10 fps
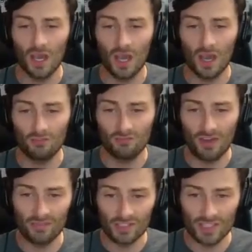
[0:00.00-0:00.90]

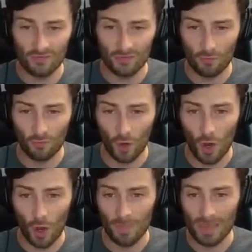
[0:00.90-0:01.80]
5-7
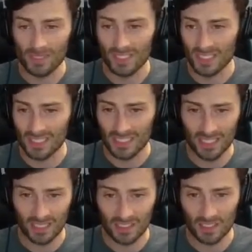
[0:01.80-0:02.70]
overall, maybe
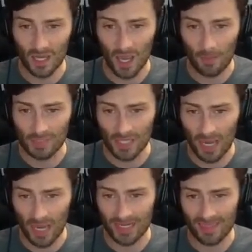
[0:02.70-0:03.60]
6-6
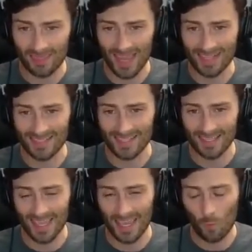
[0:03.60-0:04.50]
upside. That's
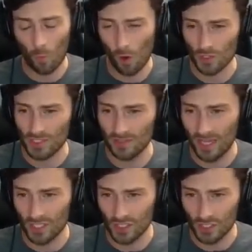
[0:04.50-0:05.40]
a game worse than
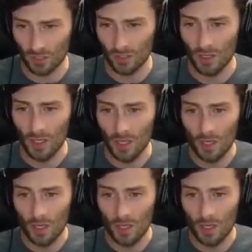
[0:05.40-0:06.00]
last year.